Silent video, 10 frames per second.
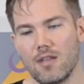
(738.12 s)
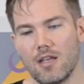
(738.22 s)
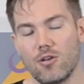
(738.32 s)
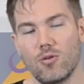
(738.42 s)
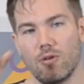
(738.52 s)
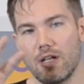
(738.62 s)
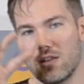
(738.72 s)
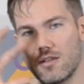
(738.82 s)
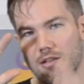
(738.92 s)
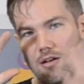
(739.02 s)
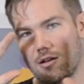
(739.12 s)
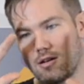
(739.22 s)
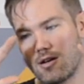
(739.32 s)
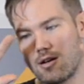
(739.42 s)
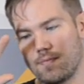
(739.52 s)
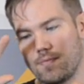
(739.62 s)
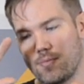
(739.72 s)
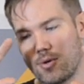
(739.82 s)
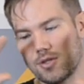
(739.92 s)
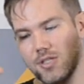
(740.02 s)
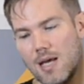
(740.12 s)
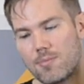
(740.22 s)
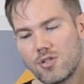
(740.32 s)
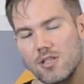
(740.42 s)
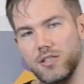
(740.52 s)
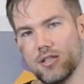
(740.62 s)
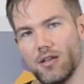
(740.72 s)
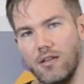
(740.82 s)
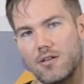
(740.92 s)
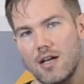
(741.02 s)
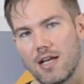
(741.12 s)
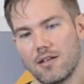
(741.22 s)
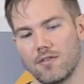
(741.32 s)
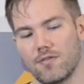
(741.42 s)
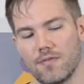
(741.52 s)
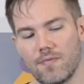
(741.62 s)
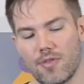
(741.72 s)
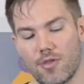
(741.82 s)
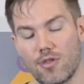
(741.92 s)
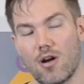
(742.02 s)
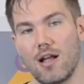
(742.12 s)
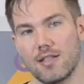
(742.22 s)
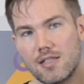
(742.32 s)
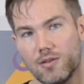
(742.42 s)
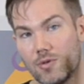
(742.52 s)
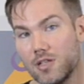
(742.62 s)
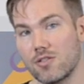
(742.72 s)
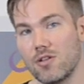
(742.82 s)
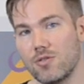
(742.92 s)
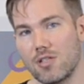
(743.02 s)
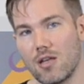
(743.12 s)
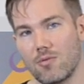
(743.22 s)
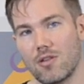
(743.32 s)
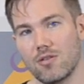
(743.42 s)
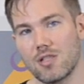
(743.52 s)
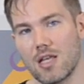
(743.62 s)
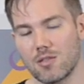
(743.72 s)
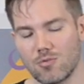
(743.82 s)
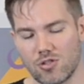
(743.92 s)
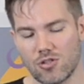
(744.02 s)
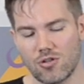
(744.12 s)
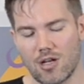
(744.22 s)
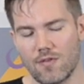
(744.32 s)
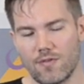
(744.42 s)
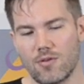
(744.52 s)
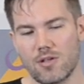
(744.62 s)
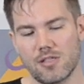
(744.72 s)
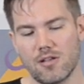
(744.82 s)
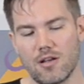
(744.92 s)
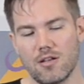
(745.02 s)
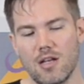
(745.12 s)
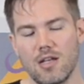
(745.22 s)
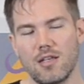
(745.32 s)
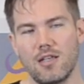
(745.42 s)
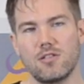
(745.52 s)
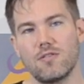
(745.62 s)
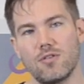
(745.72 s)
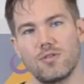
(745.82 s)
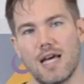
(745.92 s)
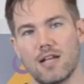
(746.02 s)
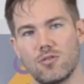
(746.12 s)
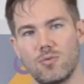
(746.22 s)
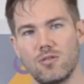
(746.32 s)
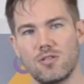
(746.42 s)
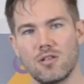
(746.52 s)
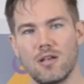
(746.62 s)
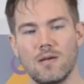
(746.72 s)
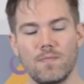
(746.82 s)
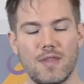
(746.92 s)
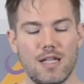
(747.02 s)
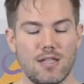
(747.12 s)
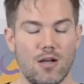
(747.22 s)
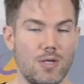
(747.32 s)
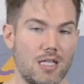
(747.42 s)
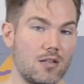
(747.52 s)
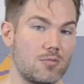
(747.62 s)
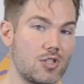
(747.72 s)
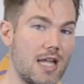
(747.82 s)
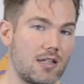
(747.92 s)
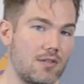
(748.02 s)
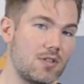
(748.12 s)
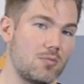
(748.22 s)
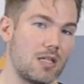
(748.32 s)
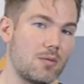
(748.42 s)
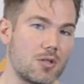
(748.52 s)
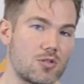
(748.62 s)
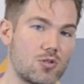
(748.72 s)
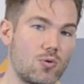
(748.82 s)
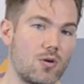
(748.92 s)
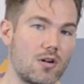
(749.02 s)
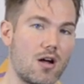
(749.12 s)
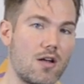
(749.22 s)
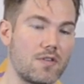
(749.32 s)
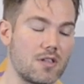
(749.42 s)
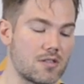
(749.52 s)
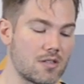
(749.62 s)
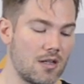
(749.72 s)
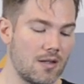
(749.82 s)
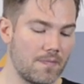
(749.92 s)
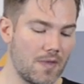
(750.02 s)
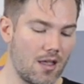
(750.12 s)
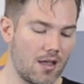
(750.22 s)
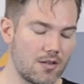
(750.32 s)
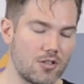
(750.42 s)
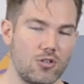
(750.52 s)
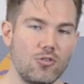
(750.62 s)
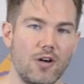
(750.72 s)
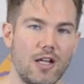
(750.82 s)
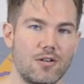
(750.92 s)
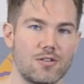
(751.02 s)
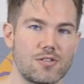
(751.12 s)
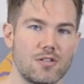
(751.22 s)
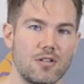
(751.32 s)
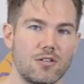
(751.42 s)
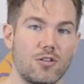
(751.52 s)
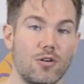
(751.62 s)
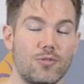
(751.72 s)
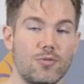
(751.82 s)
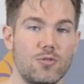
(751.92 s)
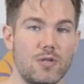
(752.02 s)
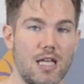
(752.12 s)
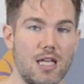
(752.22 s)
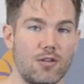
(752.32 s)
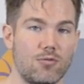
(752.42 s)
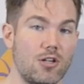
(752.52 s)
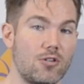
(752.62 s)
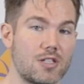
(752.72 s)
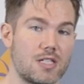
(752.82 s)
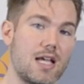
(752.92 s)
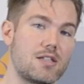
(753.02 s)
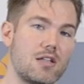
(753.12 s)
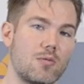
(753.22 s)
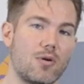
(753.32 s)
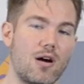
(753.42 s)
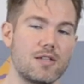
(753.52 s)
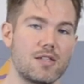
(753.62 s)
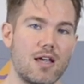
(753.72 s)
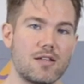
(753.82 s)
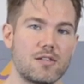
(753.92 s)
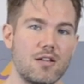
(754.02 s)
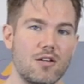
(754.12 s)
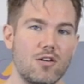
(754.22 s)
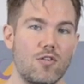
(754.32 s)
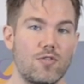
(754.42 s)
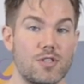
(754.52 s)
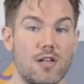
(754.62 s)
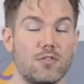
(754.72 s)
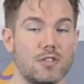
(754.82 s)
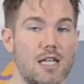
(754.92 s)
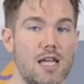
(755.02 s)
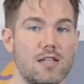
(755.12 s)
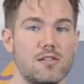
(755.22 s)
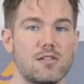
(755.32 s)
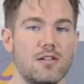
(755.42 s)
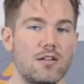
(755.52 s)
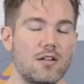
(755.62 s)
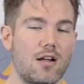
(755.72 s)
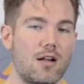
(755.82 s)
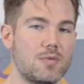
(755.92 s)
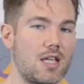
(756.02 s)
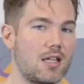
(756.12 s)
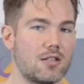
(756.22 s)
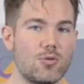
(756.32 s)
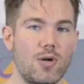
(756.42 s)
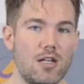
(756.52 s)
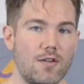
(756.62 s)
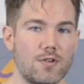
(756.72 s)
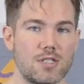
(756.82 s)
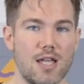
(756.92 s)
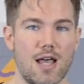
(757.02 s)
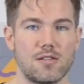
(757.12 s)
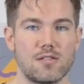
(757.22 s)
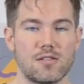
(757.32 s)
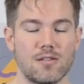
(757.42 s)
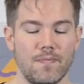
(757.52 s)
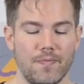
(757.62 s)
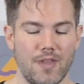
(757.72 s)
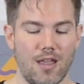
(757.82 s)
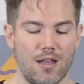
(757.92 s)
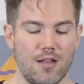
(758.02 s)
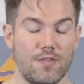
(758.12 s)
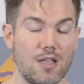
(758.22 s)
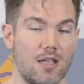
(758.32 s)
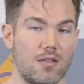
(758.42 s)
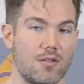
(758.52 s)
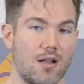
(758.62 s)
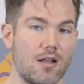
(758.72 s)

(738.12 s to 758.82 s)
ignoring our perceptions and the other kind of thoughts that we associate with those things, but just trying to focus on each of those attributes, that's how we can objectively be able to score coffees. And Q graders go through a rigorous testing process over several days, taking 20 different tests. And if they